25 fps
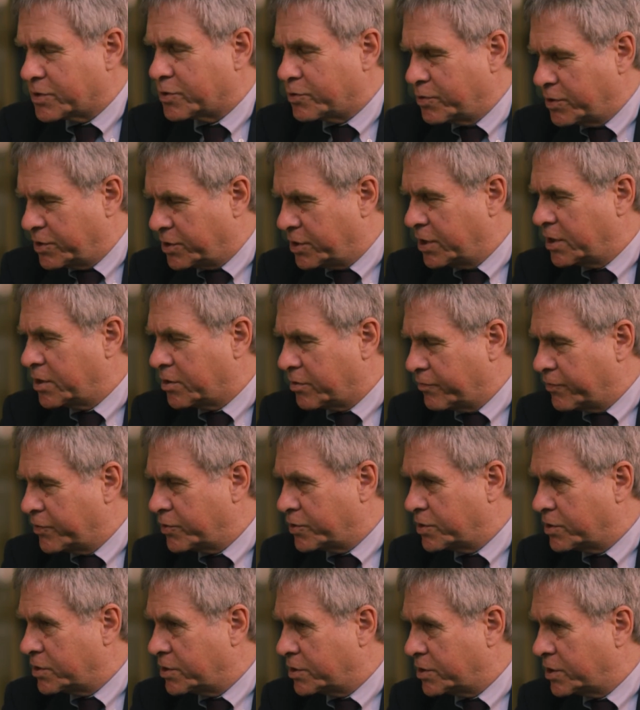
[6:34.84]
critique of
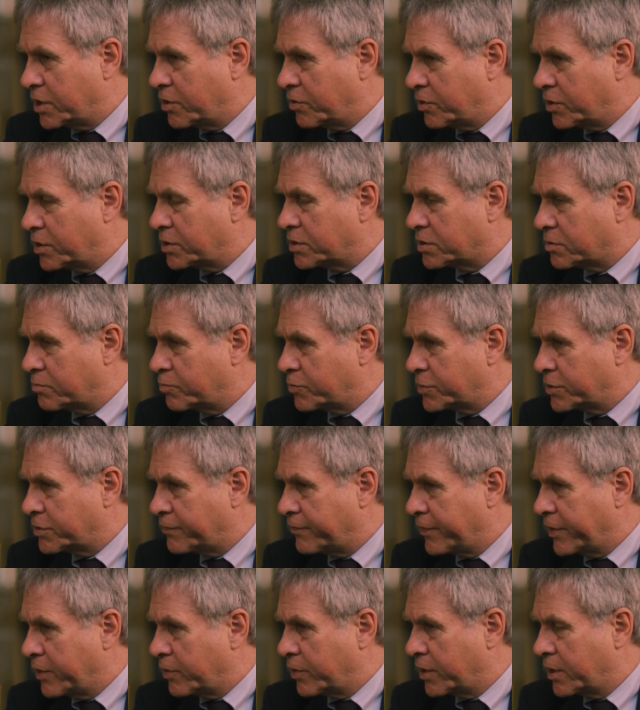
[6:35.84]
utilitarianism was
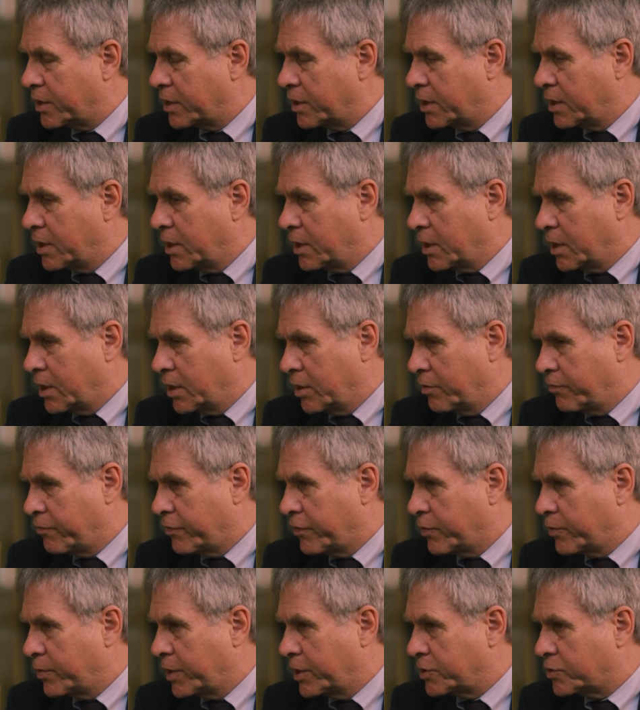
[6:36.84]
very
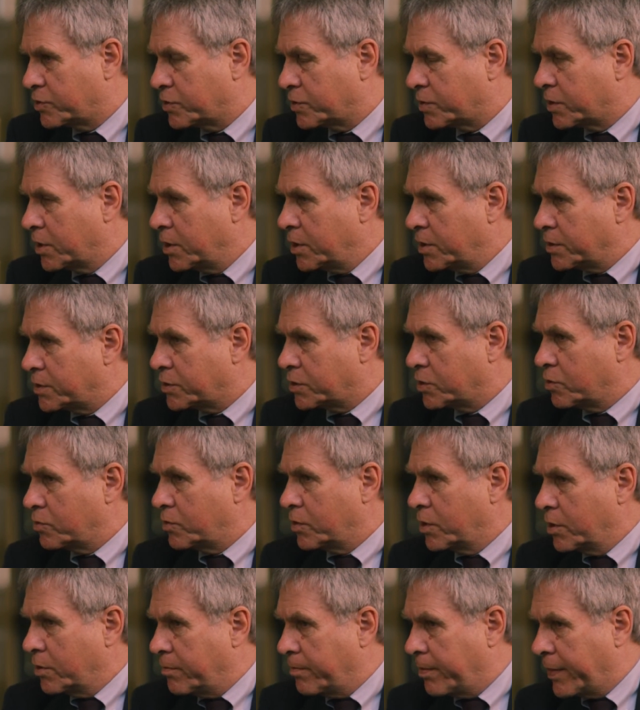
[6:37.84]
influential. So
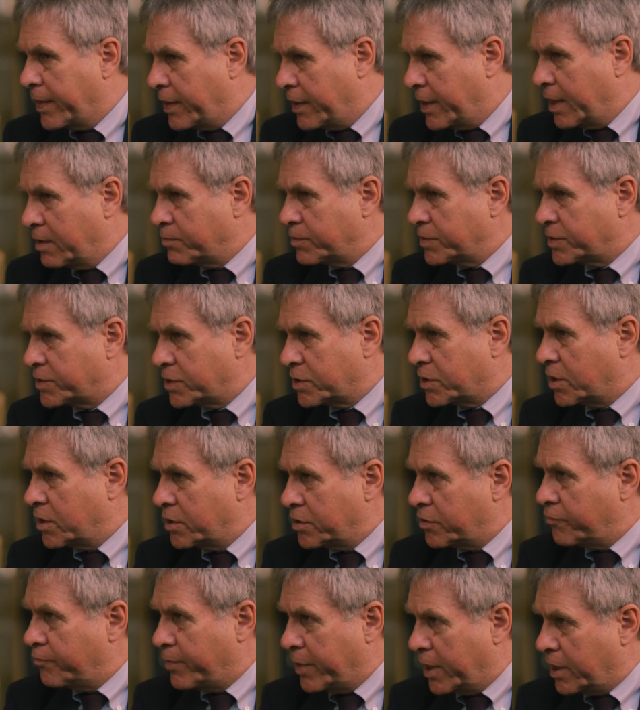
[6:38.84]
that was the
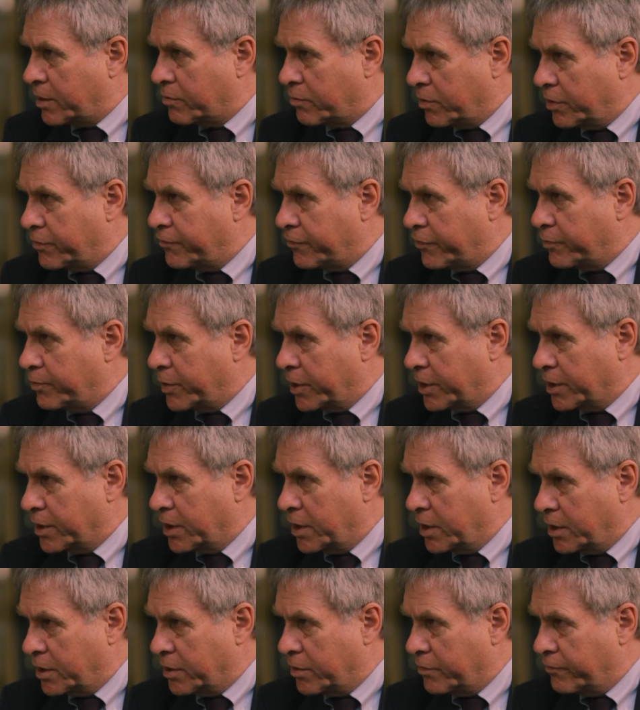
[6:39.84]
kind of background for my
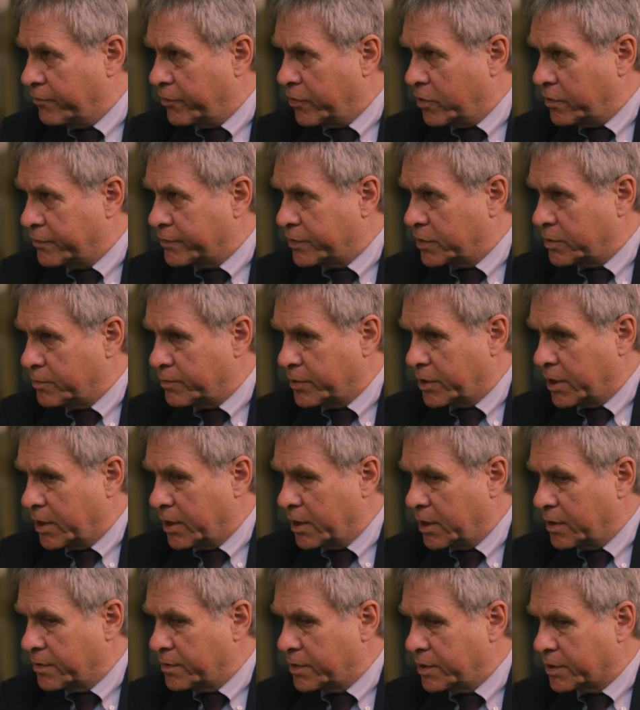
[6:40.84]
getting involved in
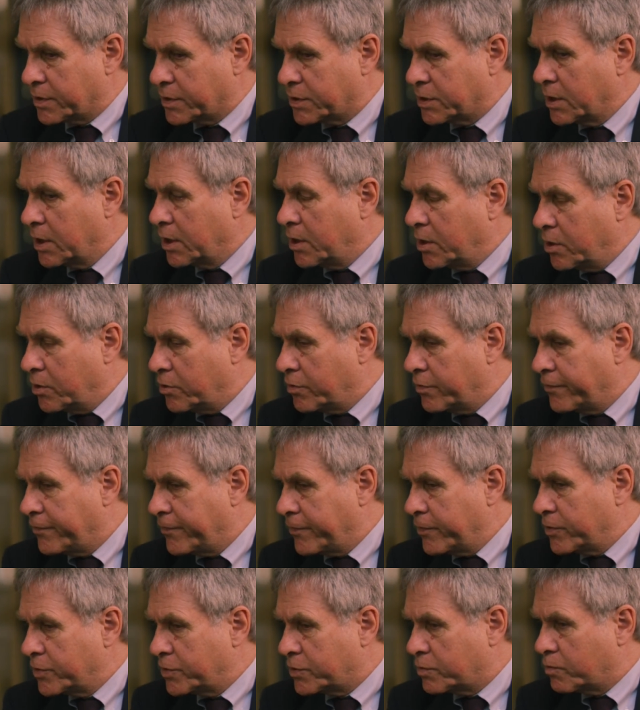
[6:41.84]
applied ethics. Mm-hmm. The
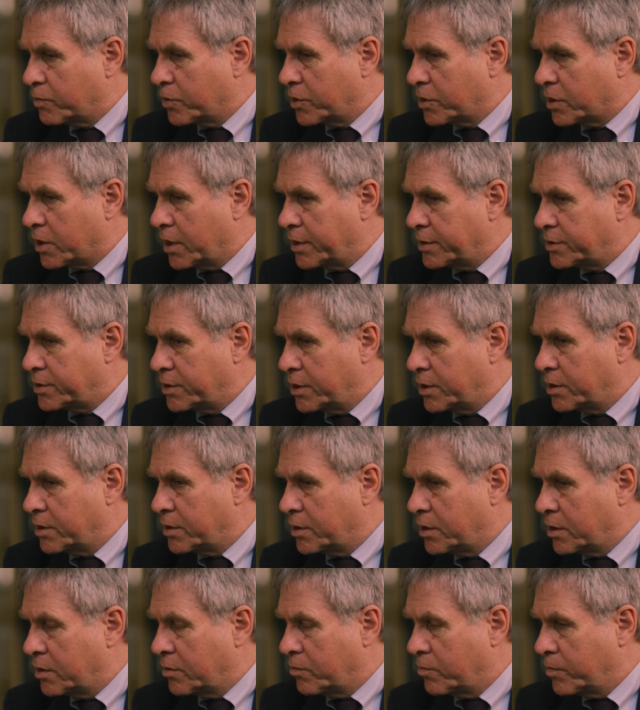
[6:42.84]
first work I
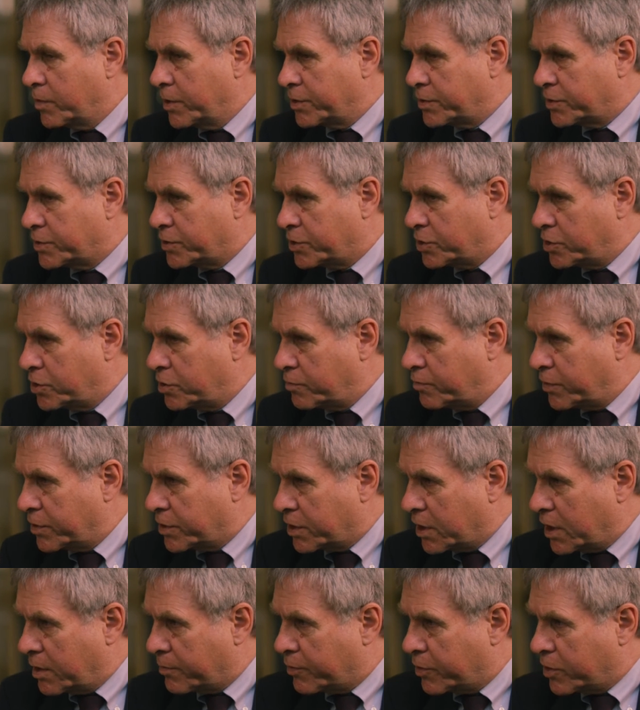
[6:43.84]
did was to do with
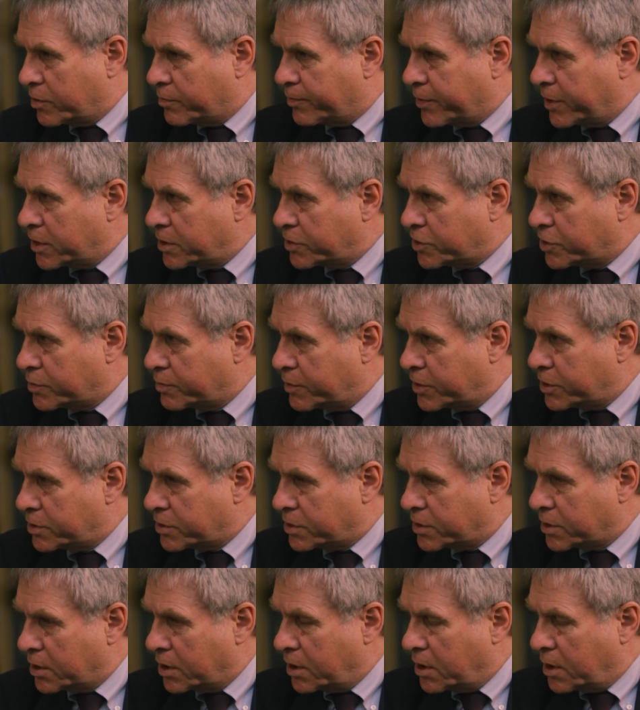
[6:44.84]
capital punishment.
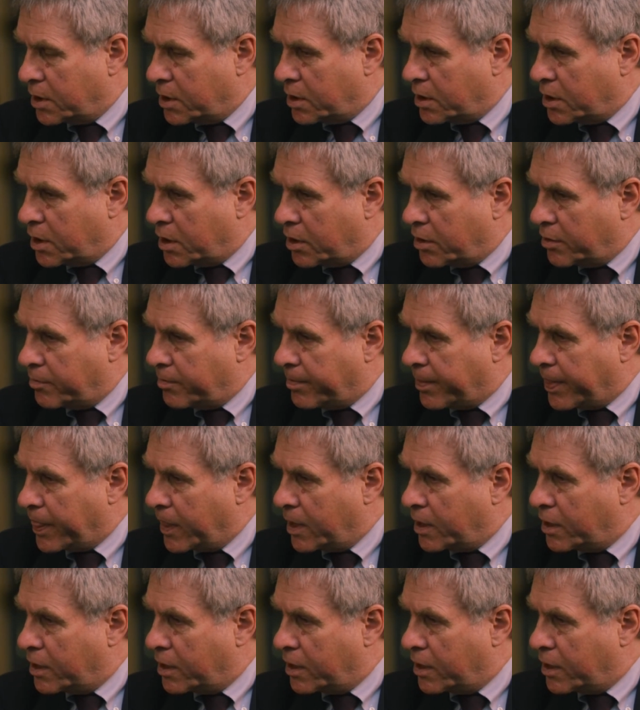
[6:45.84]
Mm-hmm.